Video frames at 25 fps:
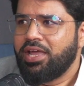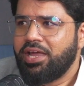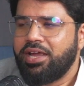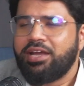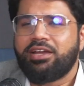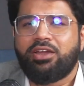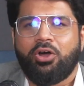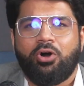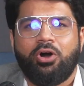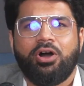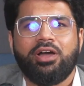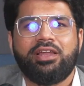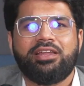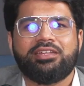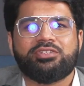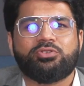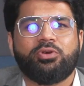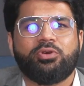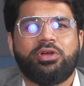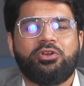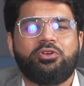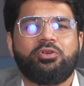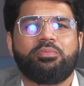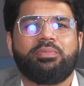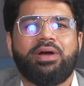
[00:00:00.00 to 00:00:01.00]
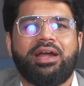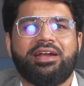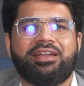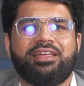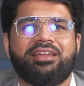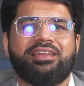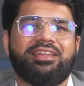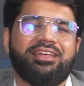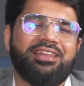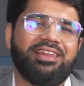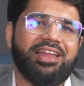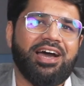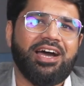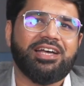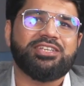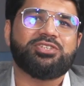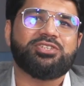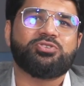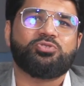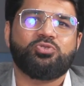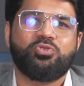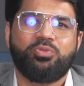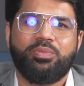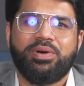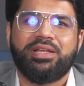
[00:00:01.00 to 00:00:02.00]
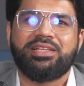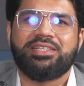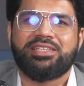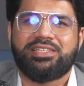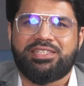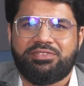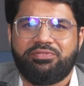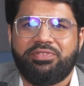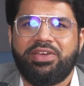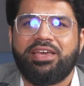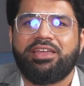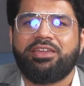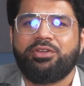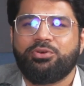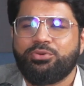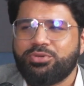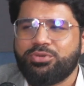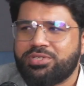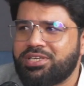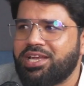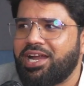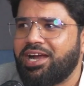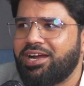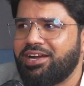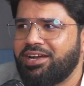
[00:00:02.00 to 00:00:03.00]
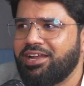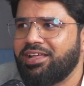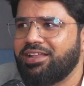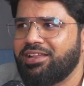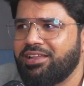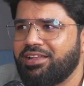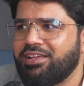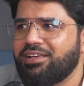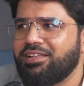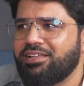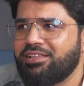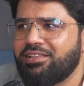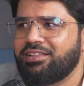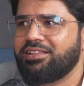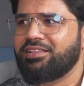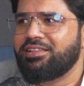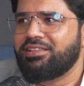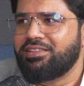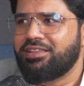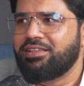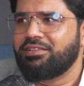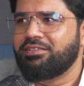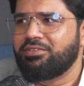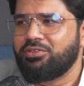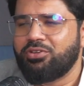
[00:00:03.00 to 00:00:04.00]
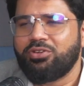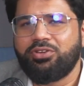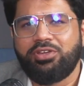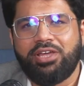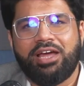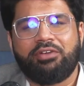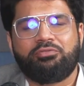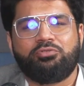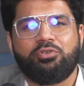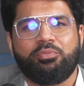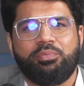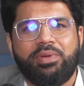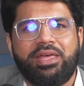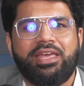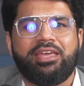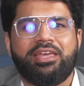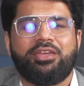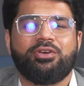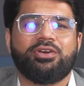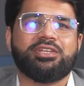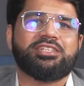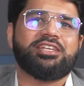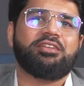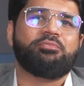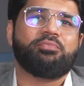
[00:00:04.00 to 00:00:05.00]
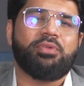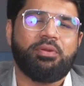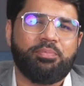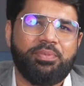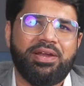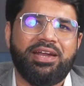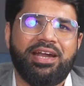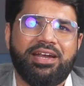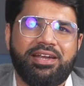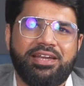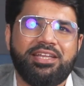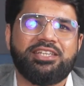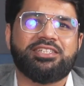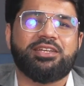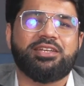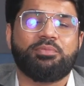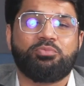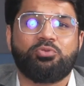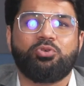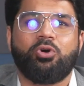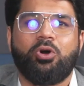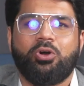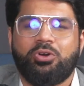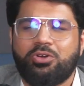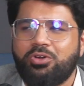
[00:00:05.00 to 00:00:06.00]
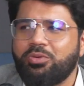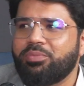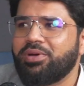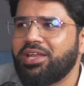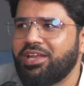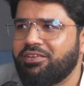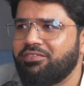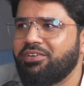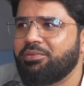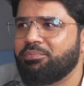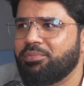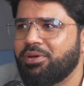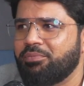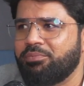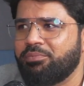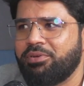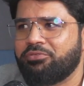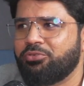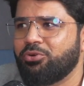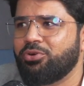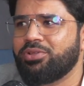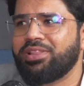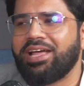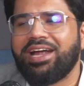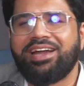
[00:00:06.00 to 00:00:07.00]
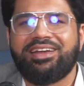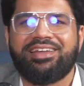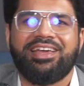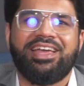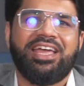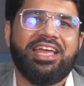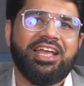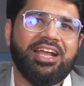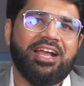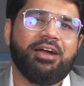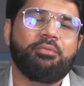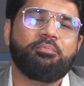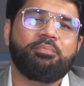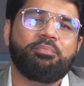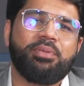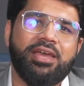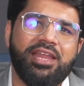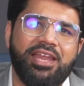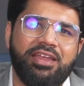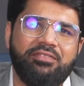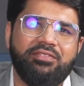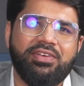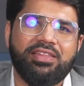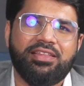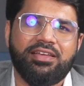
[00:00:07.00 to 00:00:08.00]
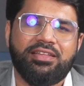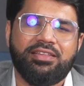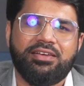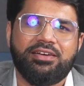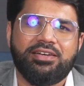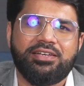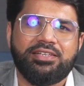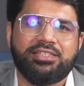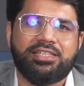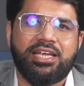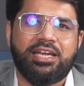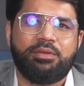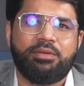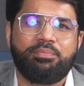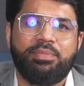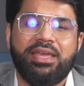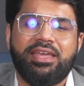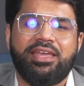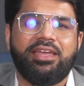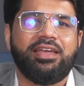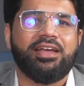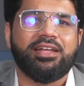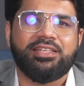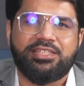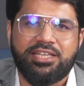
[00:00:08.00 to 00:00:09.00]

It all is going to matter the last two months where you stand and uh, you have to make yourself prepared at least up to October, November. Before that, comparing with others and making a